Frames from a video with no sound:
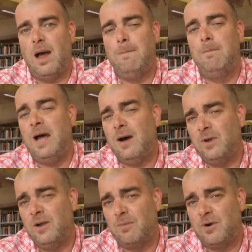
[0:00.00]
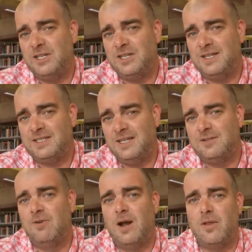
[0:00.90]
about your
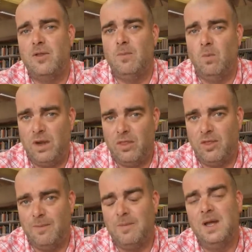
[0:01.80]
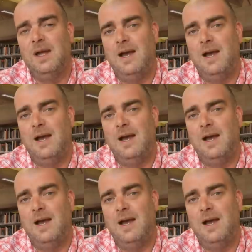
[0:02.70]
prejudices rather than with them.